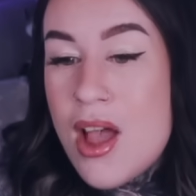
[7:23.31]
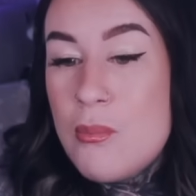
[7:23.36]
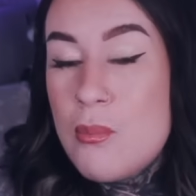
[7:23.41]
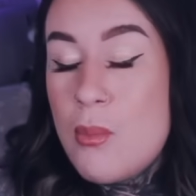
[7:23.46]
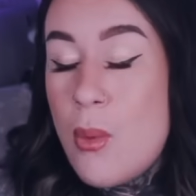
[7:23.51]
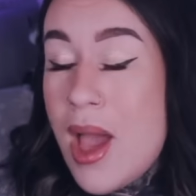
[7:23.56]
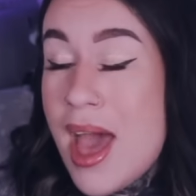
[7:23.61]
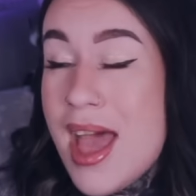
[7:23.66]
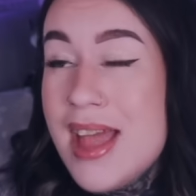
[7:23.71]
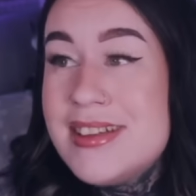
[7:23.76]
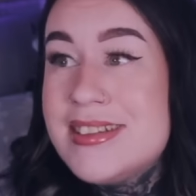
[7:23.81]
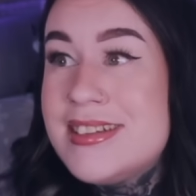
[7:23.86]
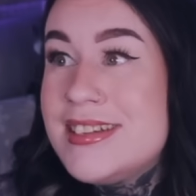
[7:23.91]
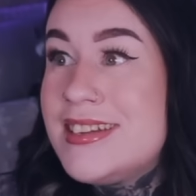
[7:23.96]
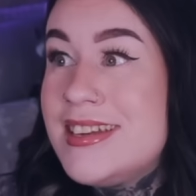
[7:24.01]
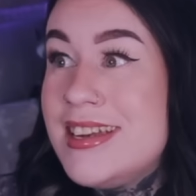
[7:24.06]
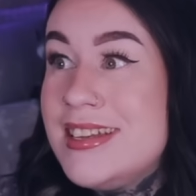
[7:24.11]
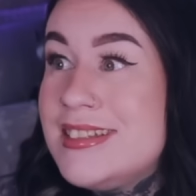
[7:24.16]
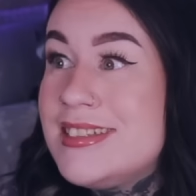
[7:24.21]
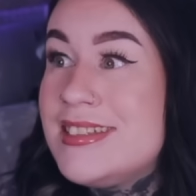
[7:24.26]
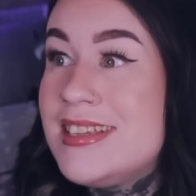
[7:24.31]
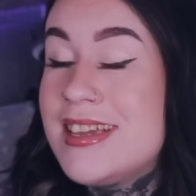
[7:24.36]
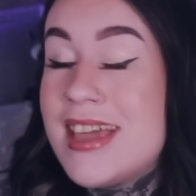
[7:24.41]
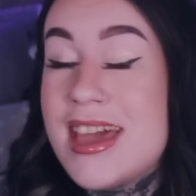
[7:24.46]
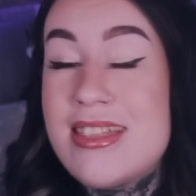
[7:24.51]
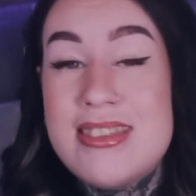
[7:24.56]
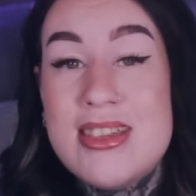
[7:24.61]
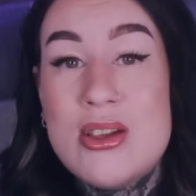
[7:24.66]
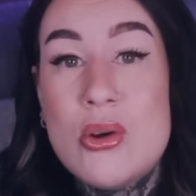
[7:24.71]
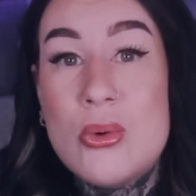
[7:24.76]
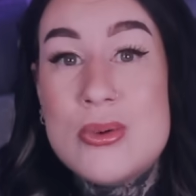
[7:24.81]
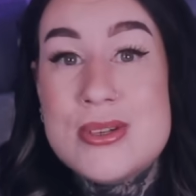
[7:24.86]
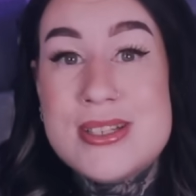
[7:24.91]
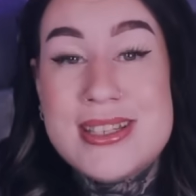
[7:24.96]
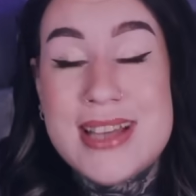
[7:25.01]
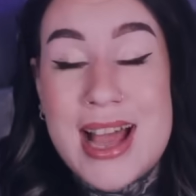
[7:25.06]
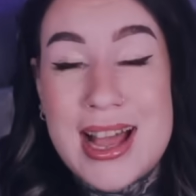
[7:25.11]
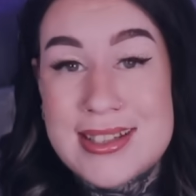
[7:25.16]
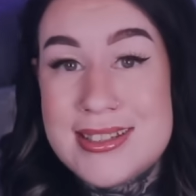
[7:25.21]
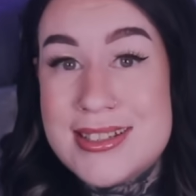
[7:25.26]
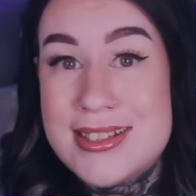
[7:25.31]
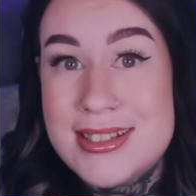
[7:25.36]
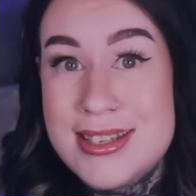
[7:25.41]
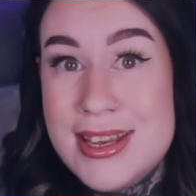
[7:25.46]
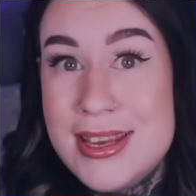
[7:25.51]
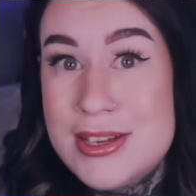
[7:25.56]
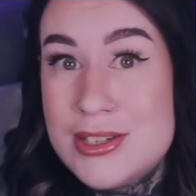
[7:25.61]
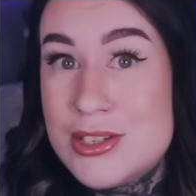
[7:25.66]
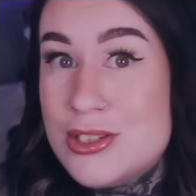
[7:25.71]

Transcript: where did Lindsay get the audacity